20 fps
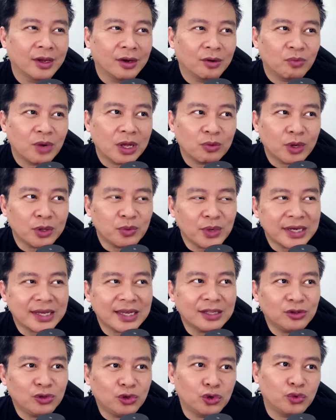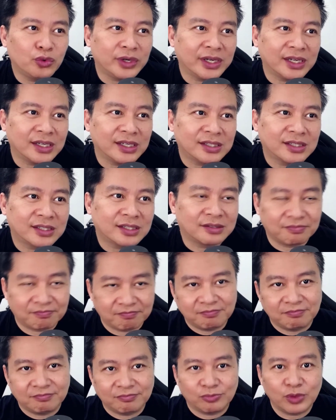Well, what we can do is
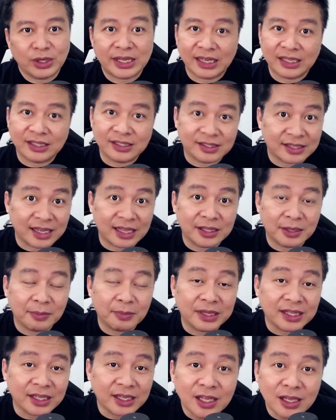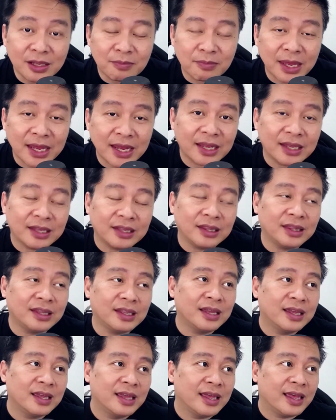we can send them an email
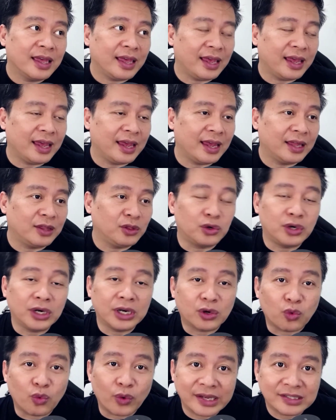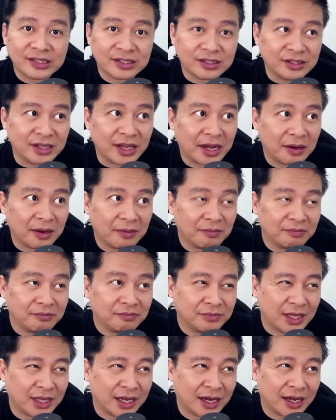and request
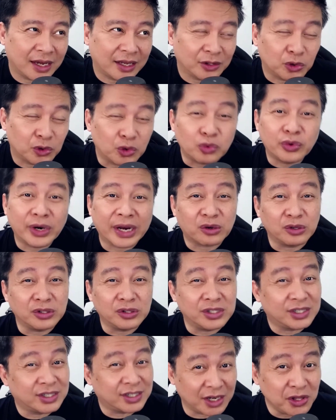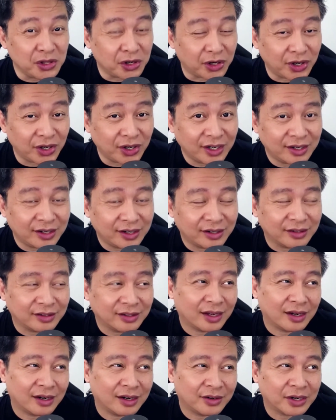them to reconsider
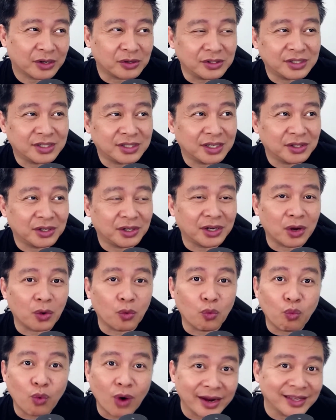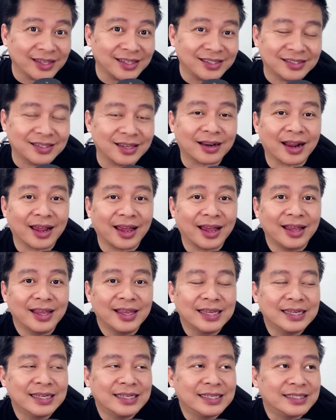na wag isara
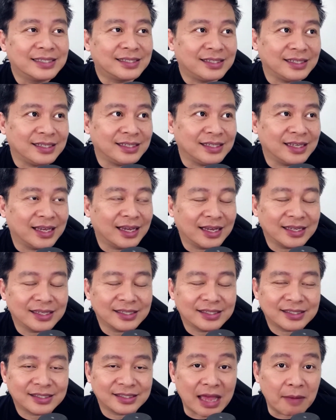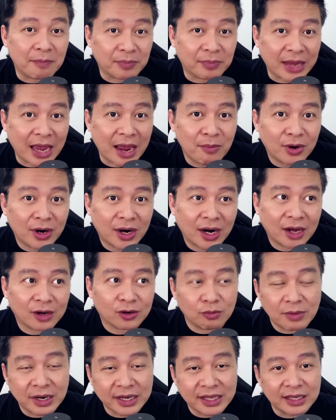si snap camera.
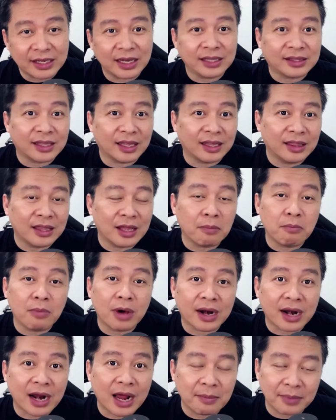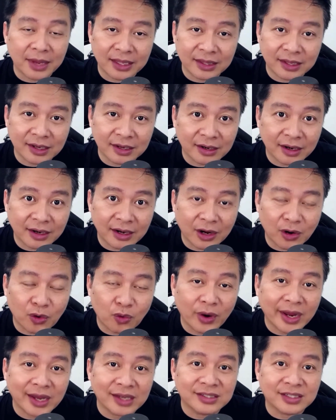Kung makikita lang marami ang
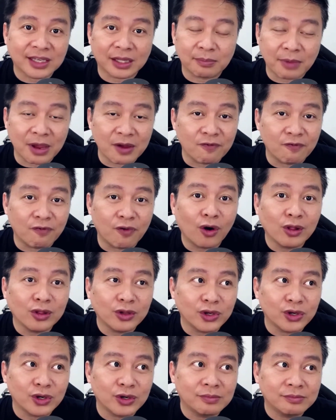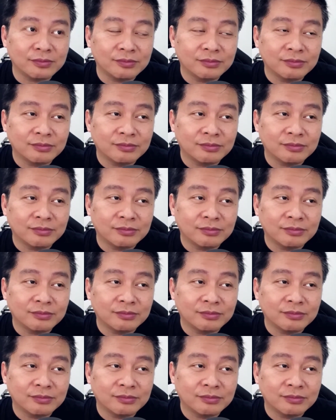nagre-request at may volume,